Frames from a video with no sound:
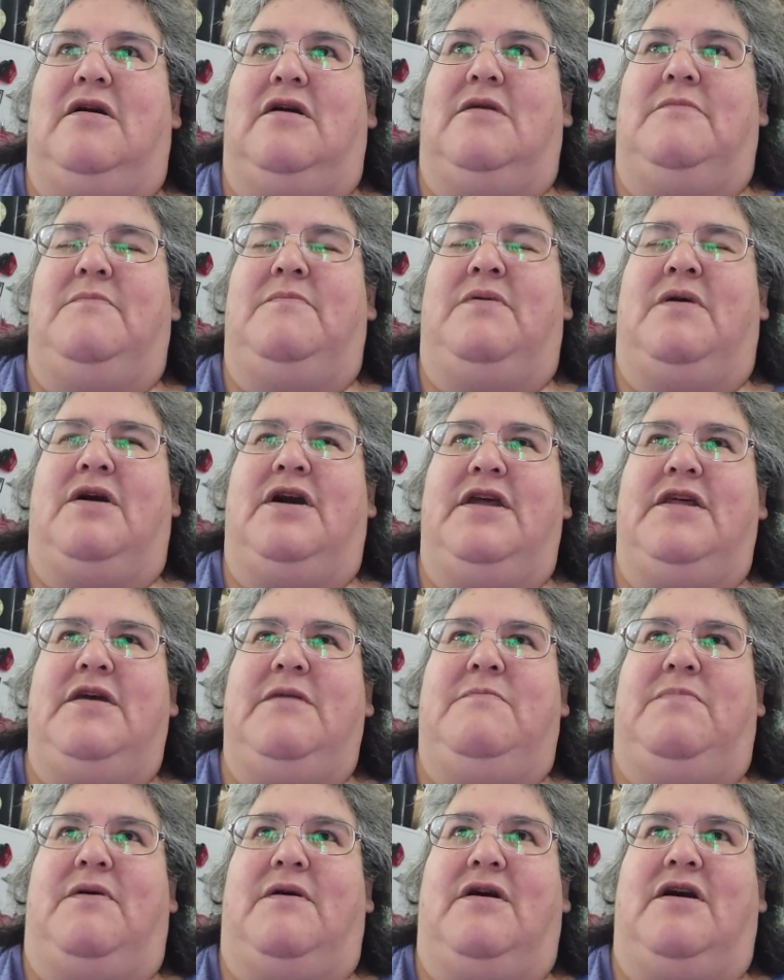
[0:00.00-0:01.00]
I
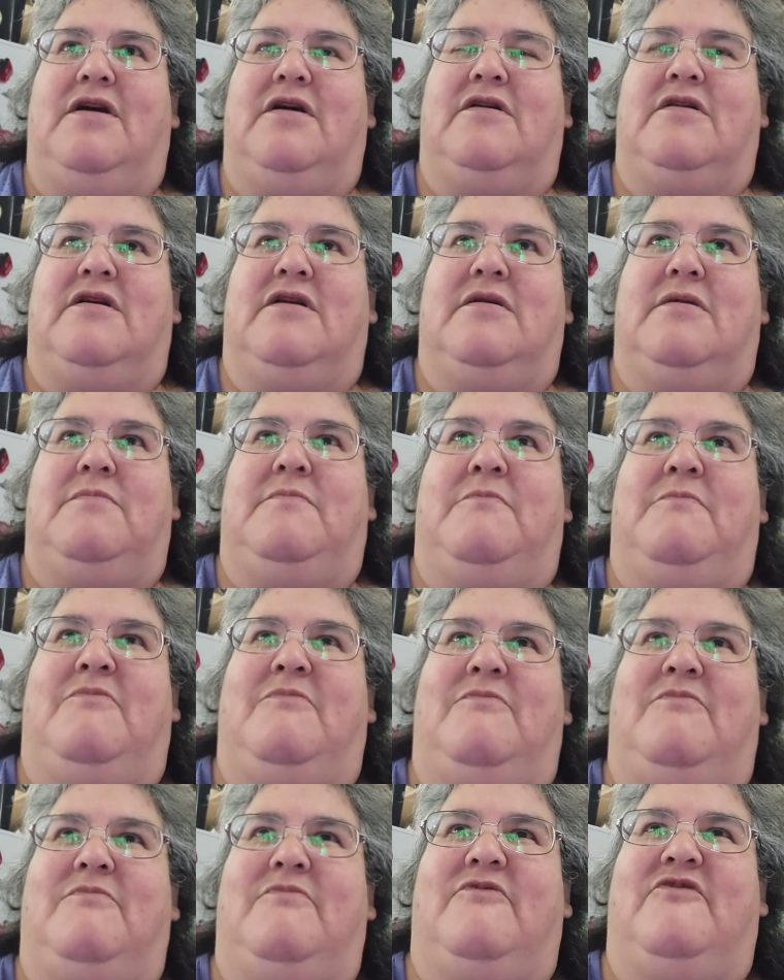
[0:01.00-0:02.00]
bought a
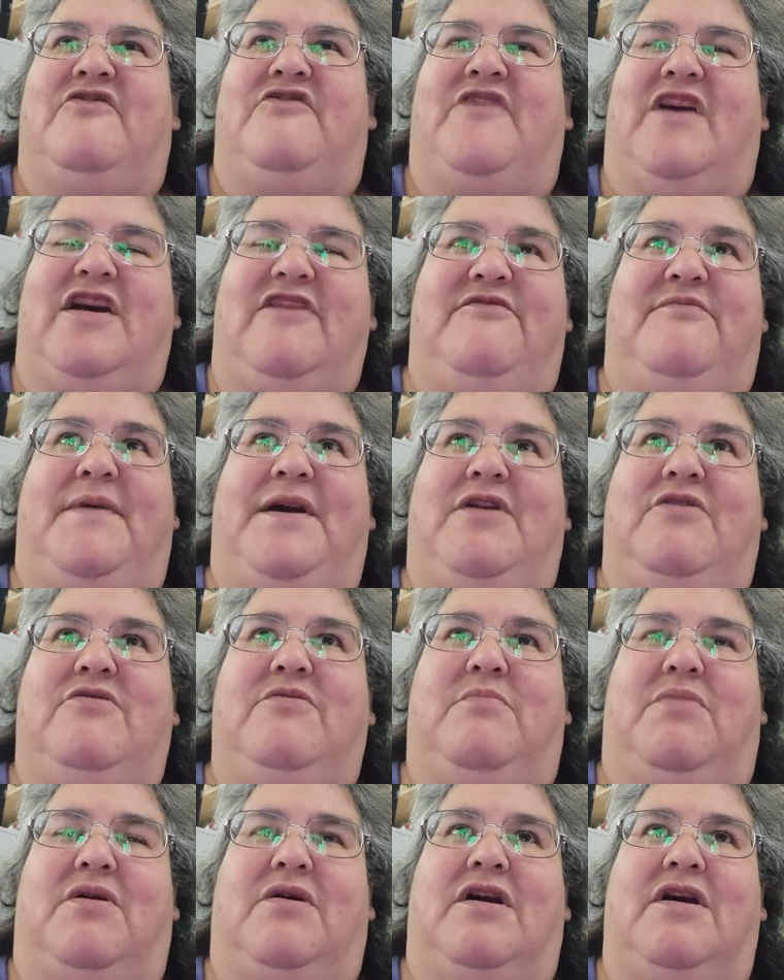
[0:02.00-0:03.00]

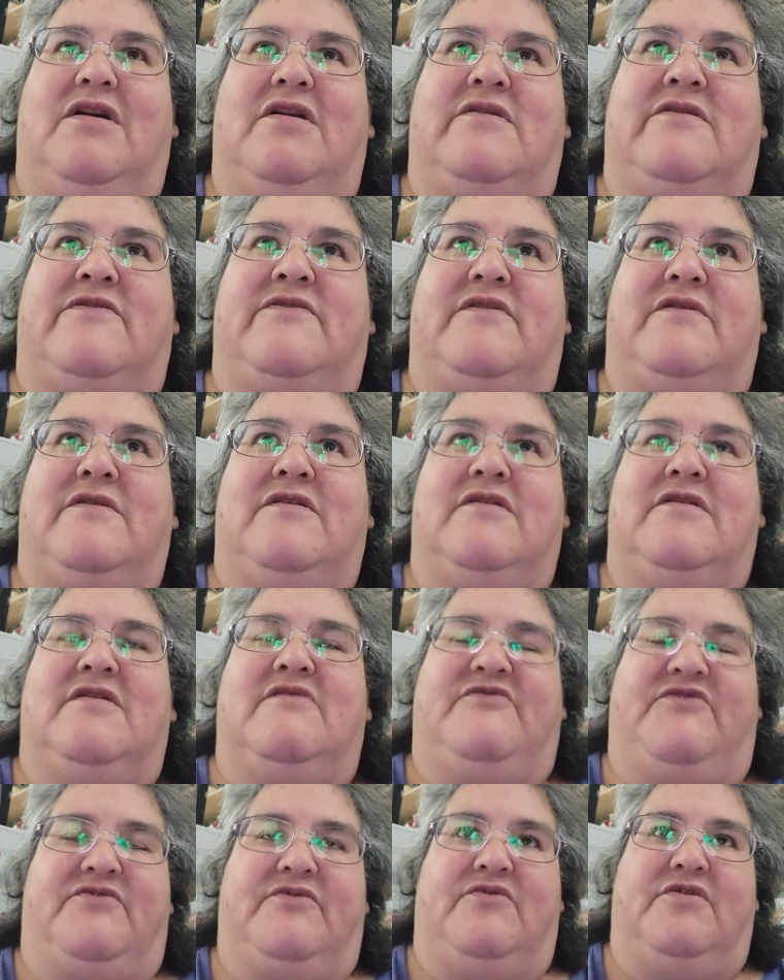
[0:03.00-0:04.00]
5-pound box
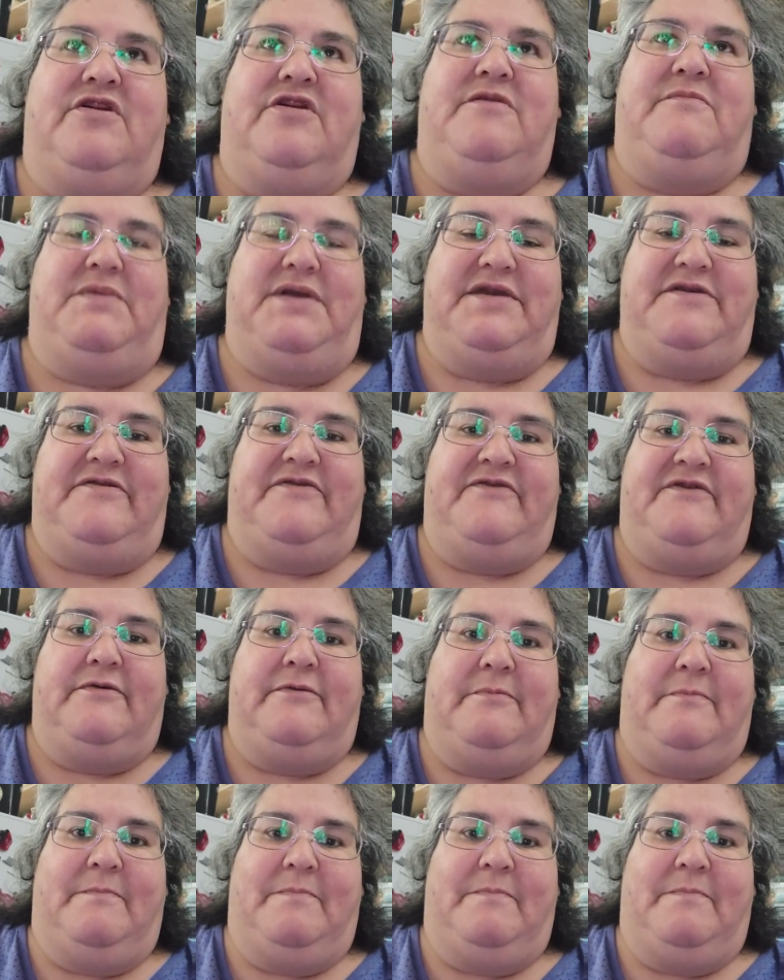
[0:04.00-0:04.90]
of sorted beads.